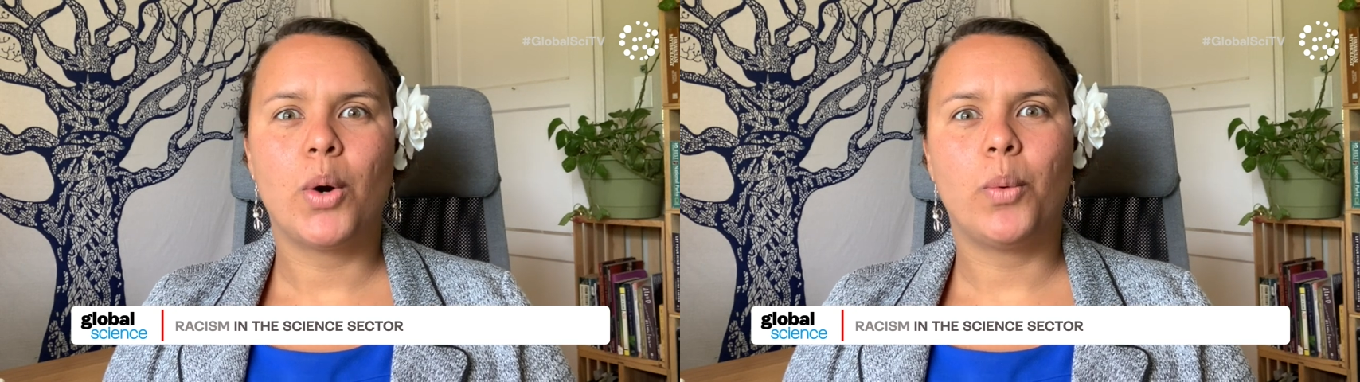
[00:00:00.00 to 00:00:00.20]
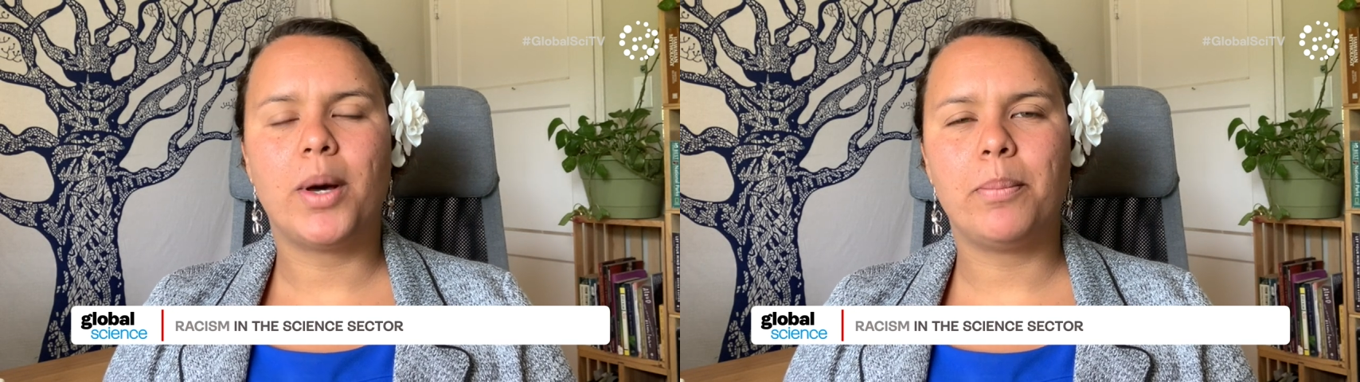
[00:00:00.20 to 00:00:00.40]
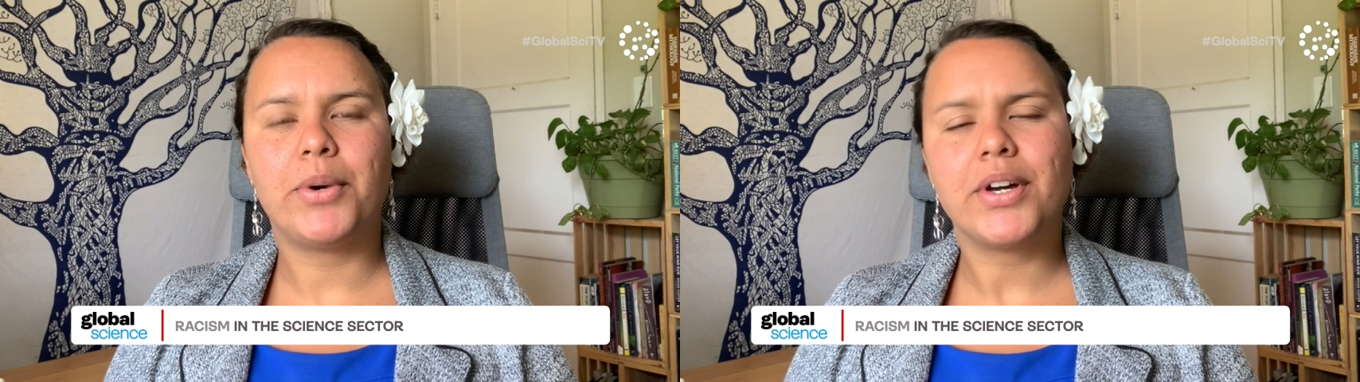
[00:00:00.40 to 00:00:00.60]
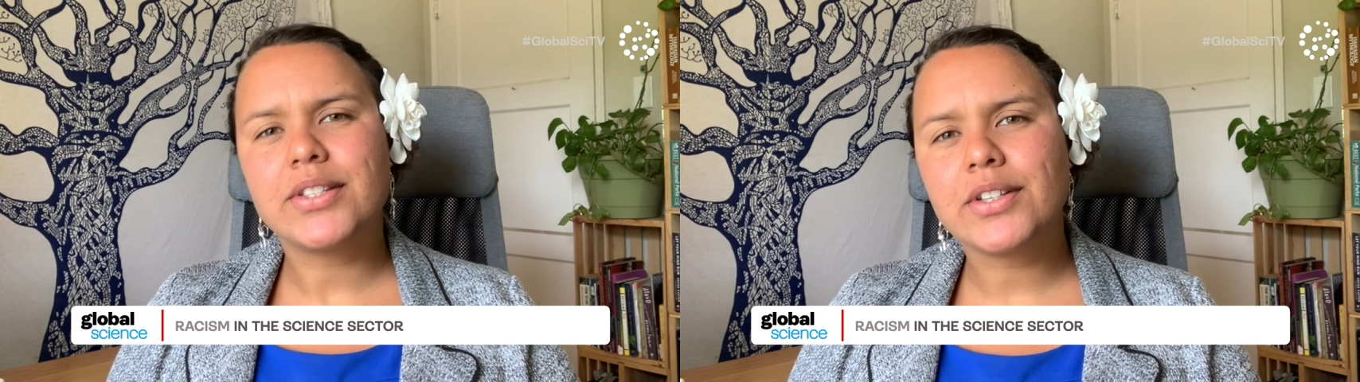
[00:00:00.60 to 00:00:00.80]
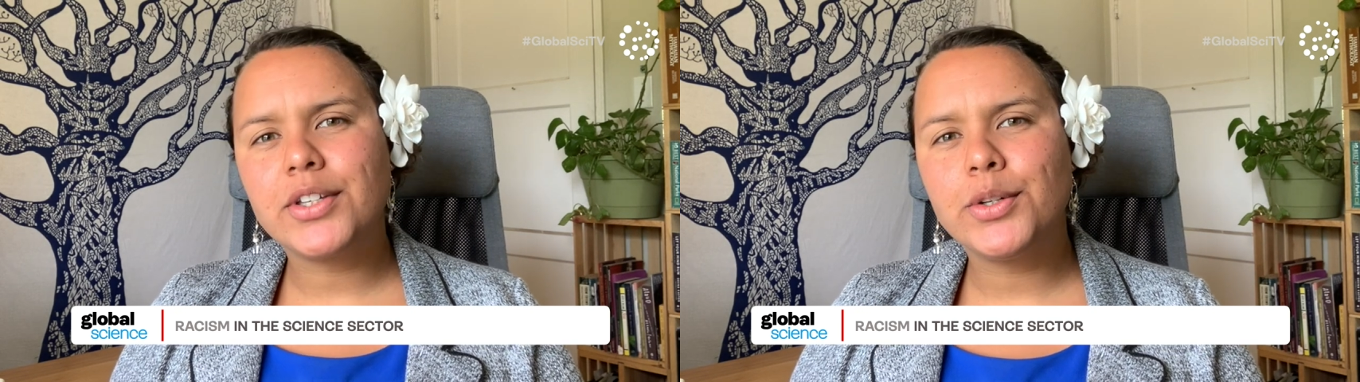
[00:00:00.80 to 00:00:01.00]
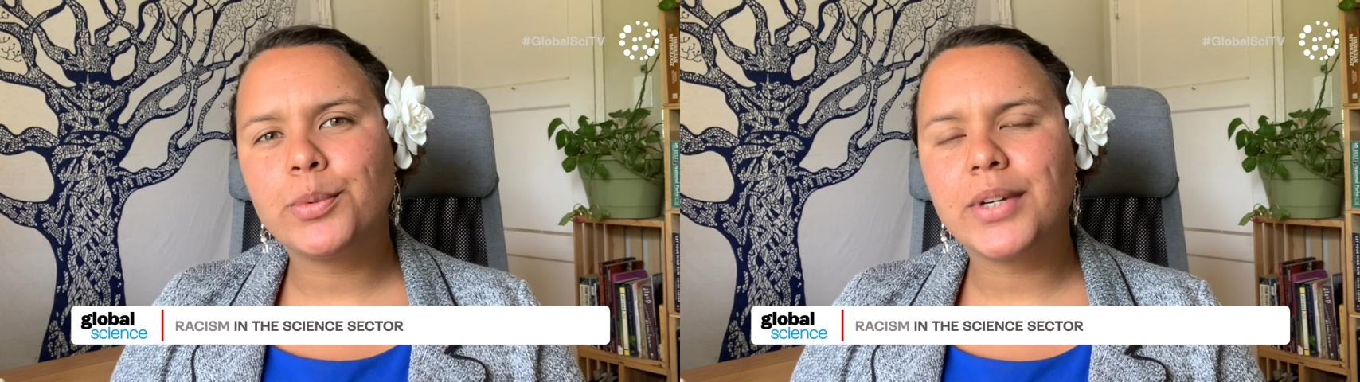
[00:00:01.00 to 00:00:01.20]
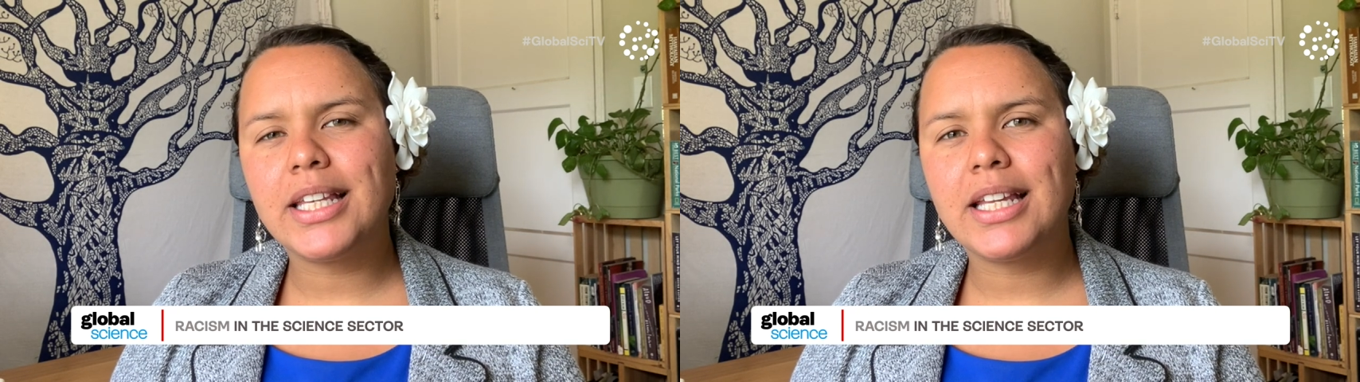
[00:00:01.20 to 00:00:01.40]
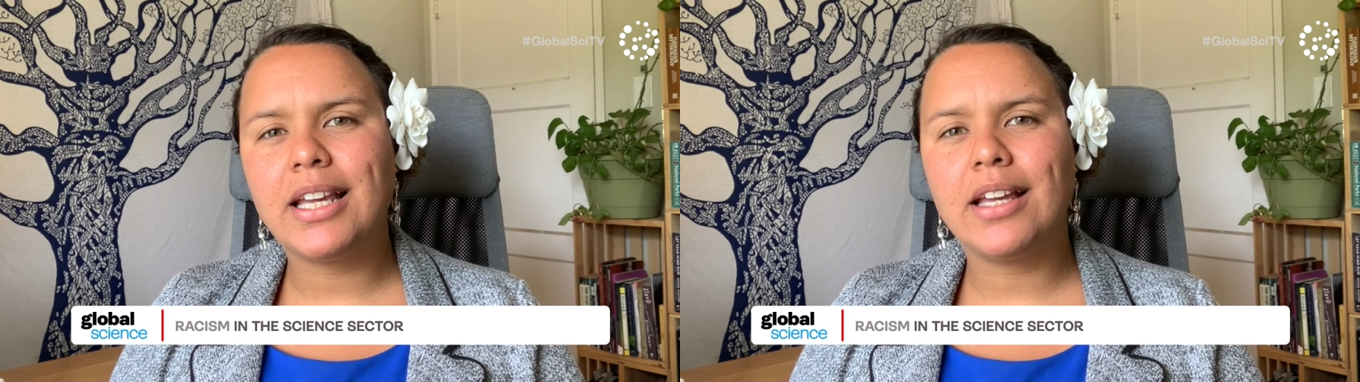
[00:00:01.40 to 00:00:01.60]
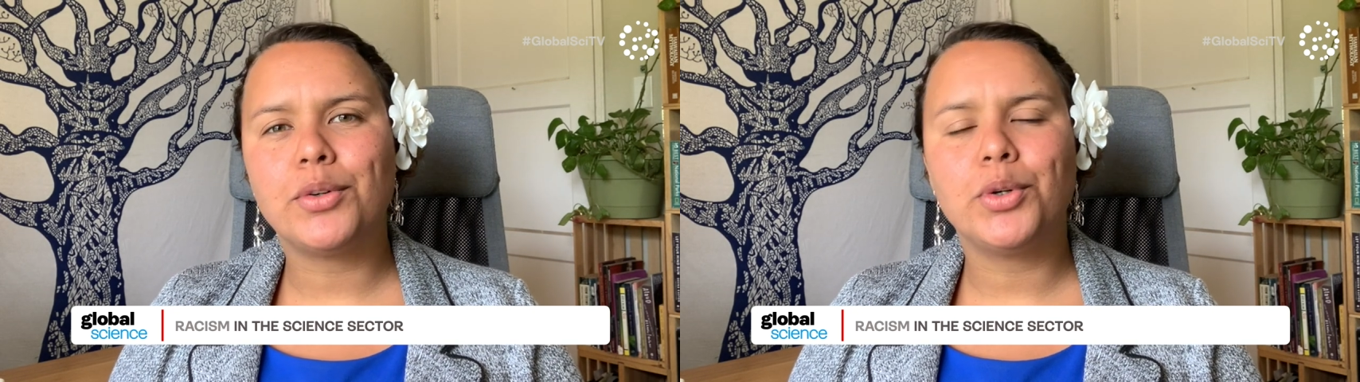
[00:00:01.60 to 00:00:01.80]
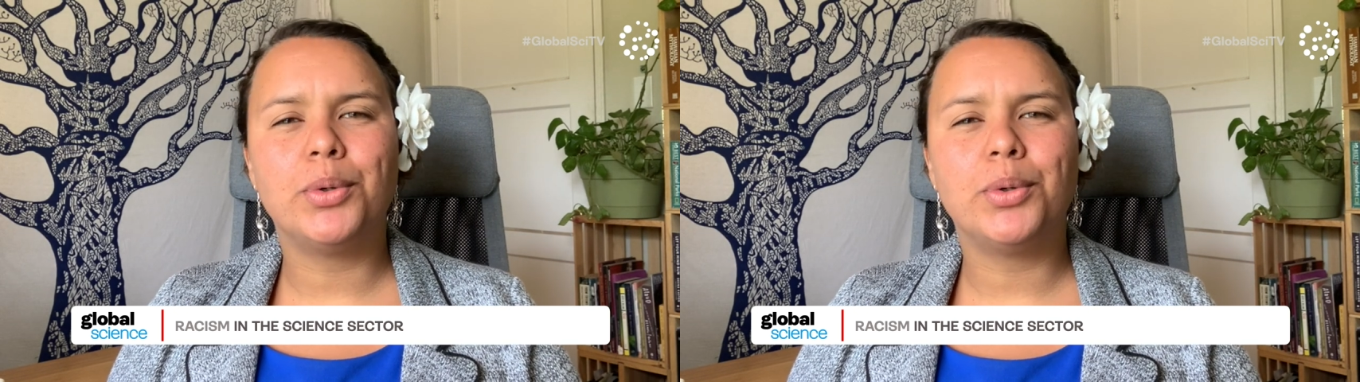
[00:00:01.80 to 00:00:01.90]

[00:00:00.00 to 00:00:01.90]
what books are you reading?